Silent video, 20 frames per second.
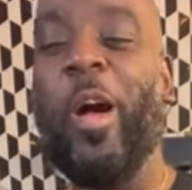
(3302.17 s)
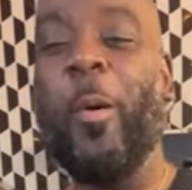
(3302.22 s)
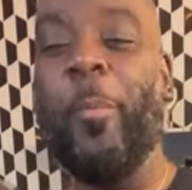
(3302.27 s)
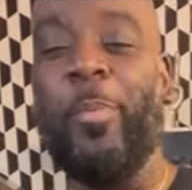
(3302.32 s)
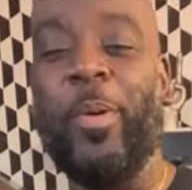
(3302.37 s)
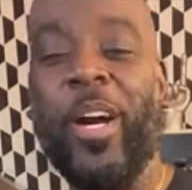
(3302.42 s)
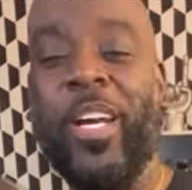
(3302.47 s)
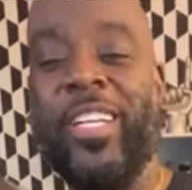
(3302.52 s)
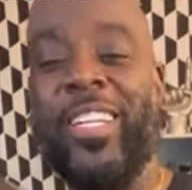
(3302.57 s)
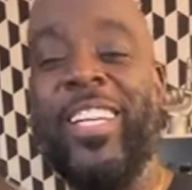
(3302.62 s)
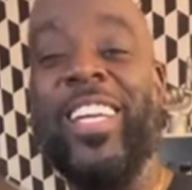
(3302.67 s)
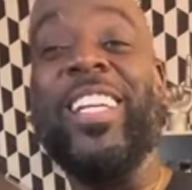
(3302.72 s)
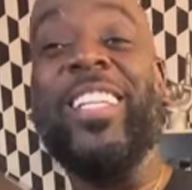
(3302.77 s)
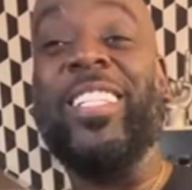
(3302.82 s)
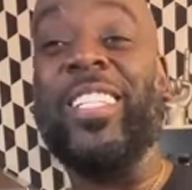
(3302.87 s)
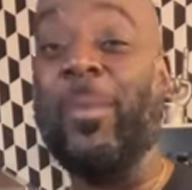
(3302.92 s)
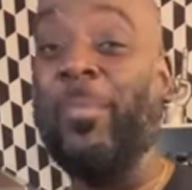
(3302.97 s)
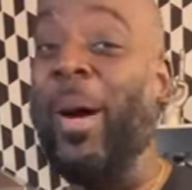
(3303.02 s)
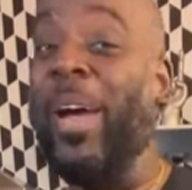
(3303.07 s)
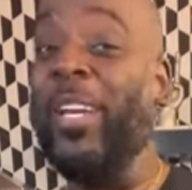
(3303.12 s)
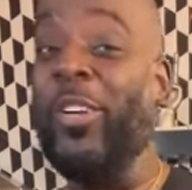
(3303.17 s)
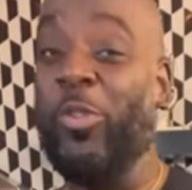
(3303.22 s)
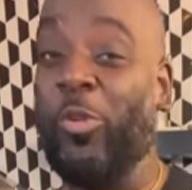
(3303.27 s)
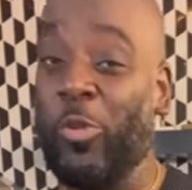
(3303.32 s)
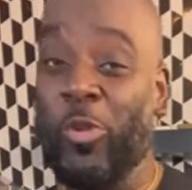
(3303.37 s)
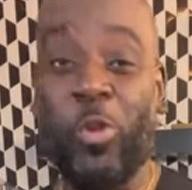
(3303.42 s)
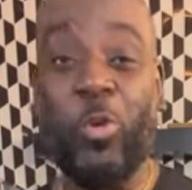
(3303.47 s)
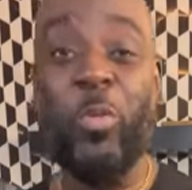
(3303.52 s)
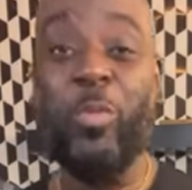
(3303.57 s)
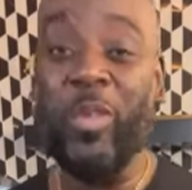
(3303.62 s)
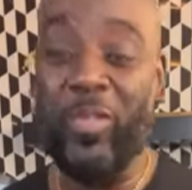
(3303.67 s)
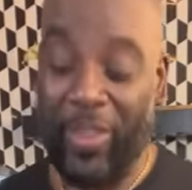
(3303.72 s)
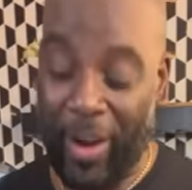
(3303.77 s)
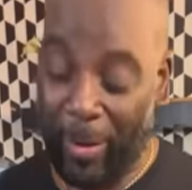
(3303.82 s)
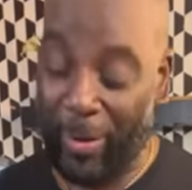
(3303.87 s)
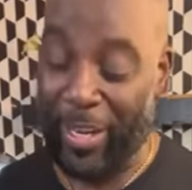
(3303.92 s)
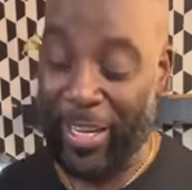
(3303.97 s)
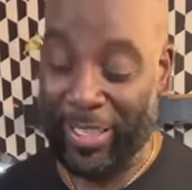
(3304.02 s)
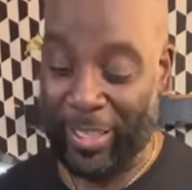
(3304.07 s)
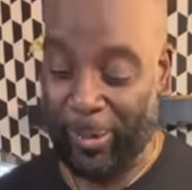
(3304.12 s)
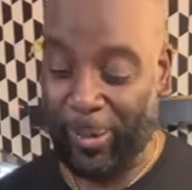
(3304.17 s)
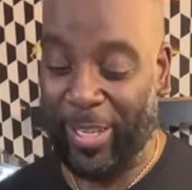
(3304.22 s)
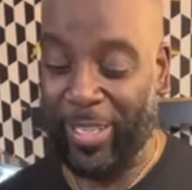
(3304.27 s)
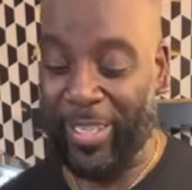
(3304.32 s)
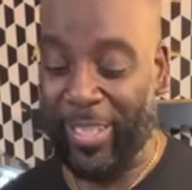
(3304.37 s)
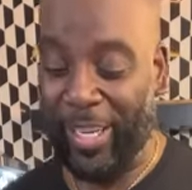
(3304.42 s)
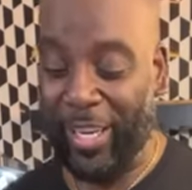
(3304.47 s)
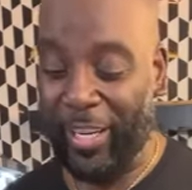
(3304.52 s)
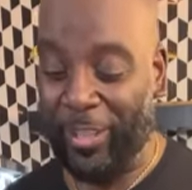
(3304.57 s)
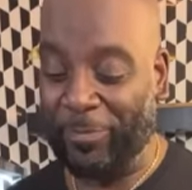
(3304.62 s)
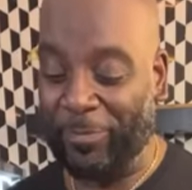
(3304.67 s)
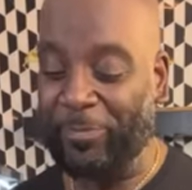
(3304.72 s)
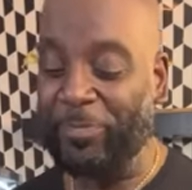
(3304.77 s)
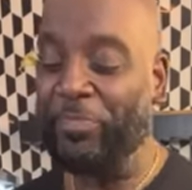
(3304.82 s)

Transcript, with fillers: But it's somebody who you would be very interested in.